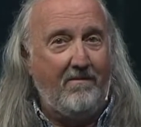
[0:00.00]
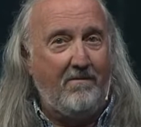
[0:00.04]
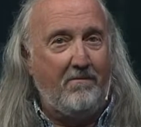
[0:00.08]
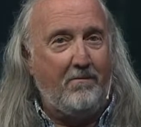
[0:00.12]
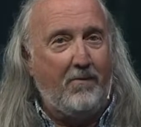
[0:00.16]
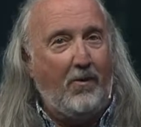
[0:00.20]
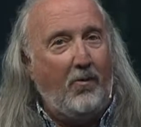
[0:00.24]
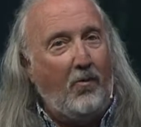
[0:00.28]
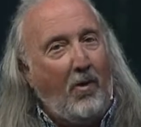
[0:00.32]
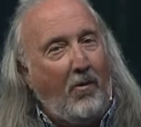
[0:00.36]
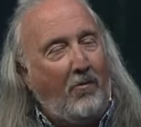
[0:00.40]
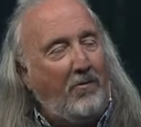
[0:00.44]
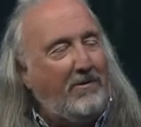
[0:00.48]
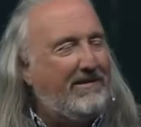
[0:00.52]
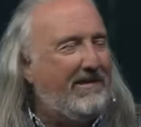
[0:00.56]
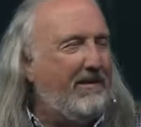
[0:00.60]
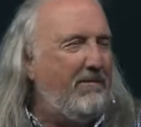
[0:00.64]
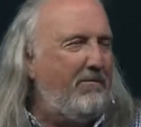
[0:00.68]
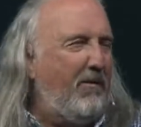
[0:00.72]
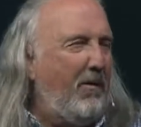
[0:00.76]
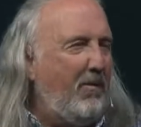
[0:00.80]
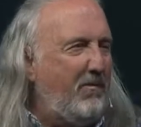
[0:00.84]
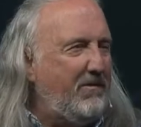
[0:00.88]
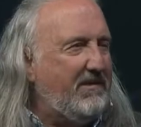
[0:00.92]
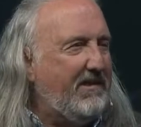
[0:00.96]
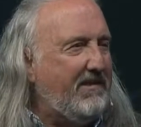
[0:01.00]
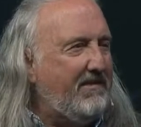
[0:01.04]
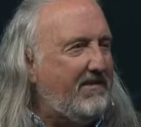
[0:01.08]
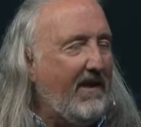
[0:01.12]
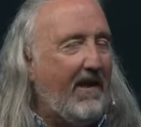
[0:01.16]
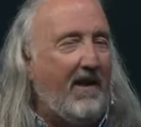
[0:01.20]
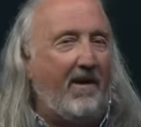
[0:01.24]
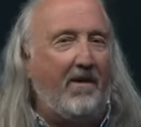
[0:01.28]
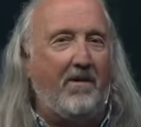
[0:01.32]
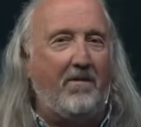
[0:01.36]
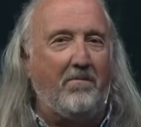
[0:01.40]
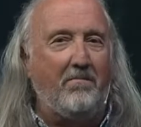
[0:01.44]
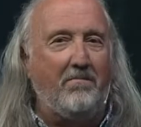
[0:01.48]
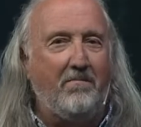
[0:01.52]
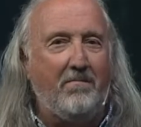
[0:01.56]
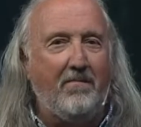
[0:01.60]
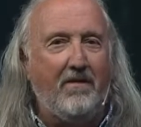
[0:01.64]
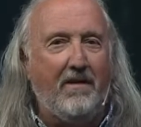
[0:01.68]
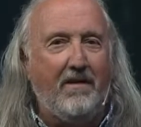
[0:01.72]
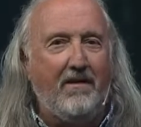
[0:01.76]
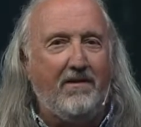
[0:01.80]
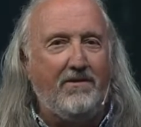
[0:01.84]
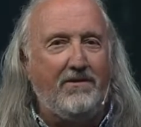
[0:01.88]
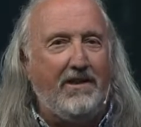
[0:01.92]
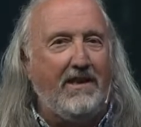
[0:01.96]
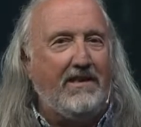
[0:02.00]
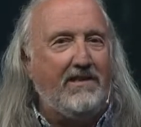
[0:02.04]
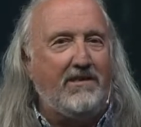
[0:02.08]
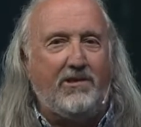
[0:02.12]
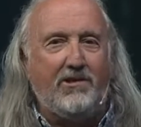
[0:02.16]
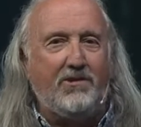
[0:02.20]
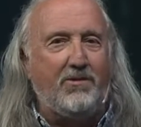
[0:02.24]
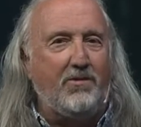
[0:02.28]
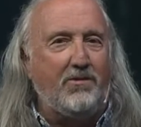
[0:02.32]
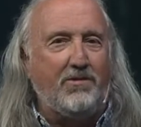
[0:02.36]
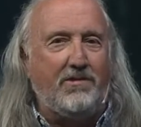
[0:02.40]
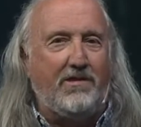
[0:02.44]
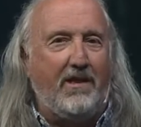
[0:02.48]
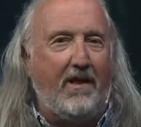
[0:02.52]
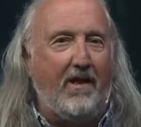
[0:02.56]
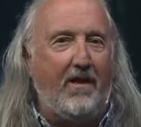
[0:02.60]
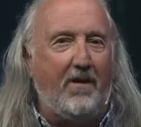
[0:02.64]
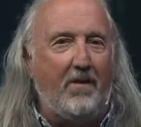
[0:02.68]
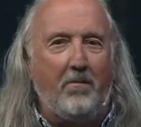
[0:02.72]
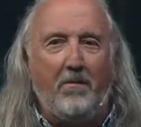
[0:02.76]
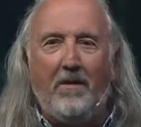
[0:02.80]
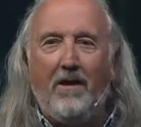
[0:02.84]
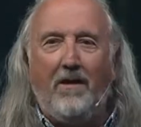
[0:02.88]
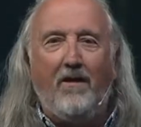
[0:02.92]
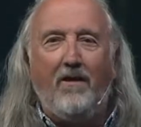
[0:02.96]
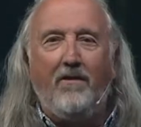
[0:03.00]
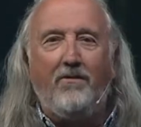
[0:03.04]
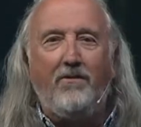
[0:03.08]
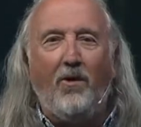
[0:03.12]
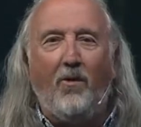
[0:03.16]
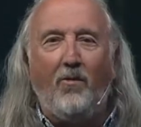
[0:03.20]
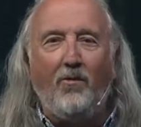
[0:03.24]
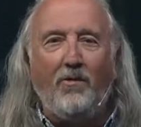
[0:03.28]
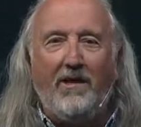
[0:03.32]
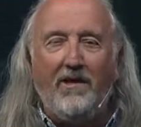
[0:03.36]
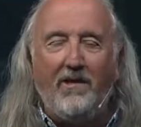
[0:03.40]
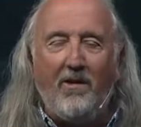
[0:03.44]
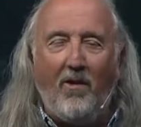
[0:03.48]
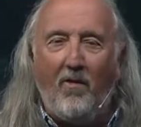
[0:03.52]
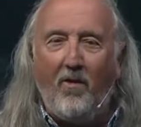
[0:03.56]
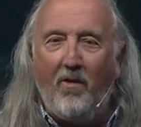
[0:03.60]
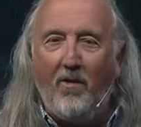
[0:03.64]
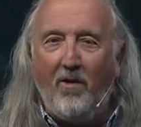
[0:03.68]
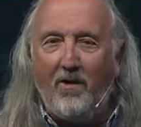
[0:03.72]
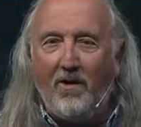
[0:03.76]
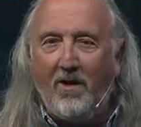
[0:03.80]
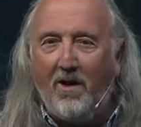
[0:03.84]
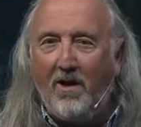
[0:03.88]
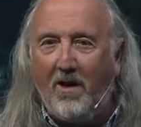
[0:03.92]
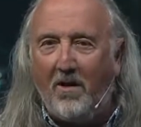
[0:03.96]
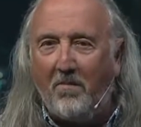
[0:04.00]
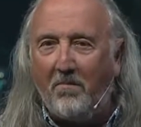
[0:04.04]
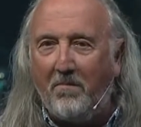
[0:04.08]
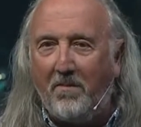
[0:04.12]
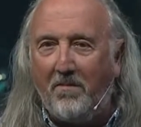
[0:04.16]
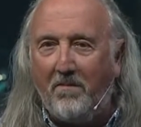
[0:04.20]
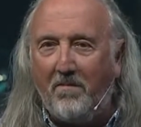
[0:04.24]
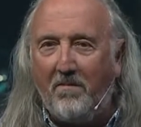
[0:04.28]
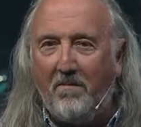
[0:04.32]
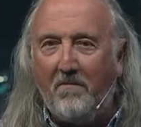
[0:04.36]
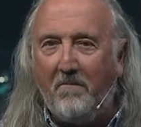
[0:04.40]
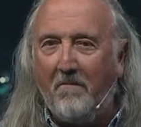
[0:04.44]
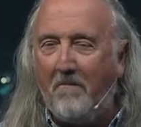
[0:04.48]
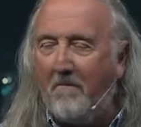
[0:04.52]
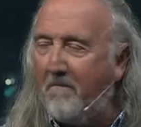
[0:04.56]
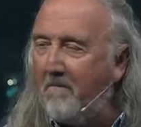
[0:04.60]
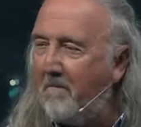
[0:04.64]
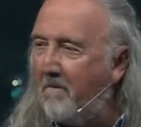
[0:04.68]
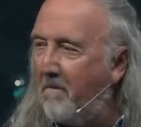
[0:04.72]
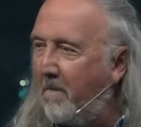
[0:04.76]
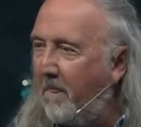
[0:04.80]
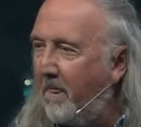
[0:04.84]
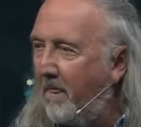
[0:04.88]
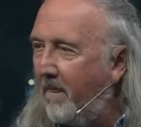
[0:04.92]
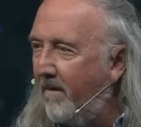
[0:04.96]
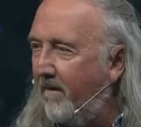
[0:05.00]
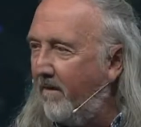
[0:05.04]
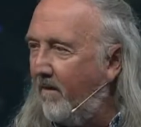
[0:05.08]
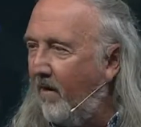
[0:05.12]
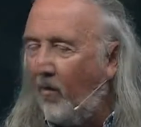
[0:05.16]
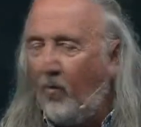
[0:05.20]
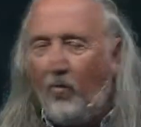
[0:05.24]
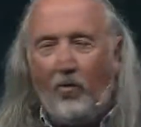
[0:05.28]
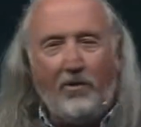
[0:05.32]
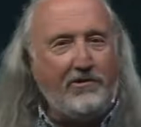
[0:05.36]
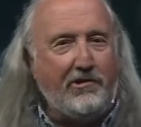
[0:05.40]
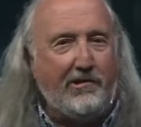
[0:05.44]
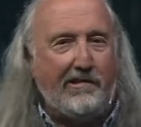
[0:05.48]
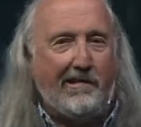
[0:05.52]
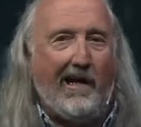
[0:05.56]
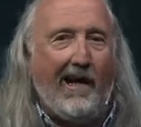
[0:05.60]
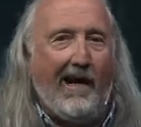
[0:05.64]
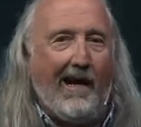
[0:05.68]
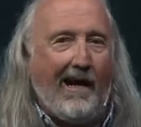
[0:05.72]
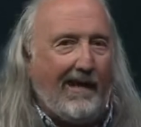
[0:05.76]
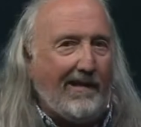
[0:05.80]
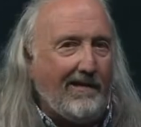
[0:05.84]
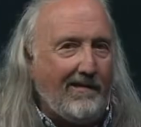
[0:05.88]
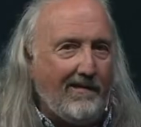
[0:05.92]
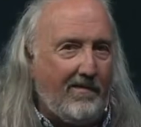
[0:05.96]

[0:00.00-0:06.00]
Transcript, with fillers: But what was he telling them? Jesus was telling them, don't get all hung up on what you got.